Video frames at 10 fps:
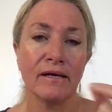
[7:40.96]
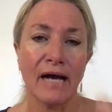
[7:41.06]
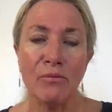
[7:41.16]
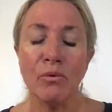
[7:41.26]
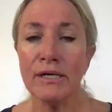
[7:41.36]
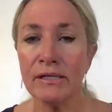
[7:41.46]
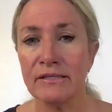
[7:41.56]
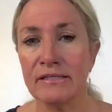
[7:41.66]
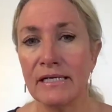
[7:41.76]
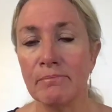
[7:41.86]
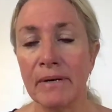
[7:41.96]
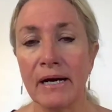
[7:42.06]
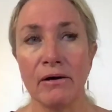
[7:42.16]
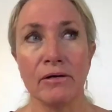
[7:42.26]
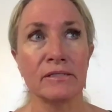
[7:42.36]
I want you to think
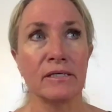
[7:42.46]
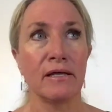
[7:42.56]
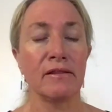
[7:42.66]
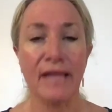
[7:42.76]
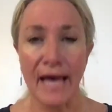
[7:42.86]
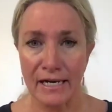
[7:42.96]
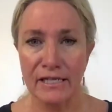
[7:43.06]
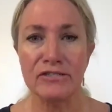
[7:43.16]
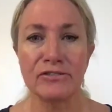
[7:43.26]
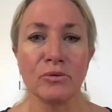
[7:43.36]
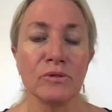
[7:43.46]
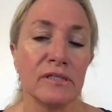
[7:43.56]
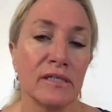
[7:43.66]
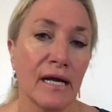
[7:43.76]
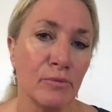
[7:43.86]
about that
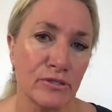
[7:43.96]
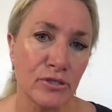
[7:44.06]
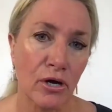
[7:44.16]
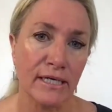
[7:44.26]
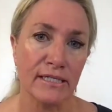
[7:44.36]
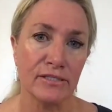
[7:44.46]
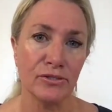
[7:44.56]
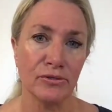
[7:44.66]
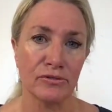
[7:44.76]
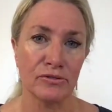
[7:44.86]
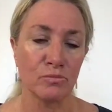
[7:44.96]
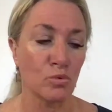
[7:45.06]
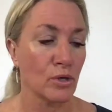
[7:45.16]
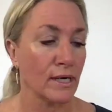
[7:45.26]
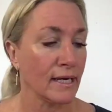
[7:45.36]
consultant I was talking to this
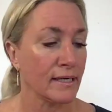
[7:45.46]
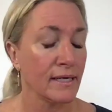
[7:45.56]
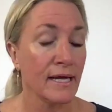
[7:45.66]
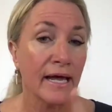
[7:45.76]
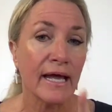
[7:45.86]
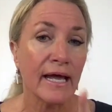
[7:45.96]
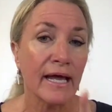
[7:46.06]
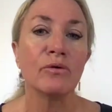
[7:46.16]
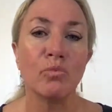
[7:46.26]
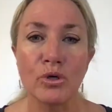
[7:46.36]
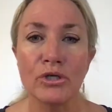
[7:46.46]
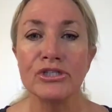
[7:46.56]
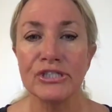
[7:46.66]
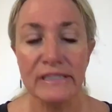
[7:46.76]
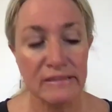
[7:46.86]
morning and the
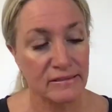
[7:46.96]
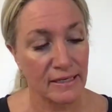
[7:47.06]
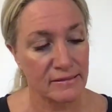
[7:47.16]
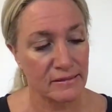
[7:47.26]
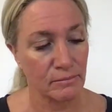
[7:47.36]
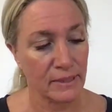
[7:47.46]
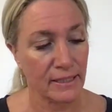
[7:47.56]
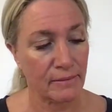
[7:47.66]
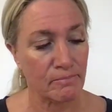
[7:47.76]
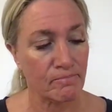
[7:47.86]
words she said to me.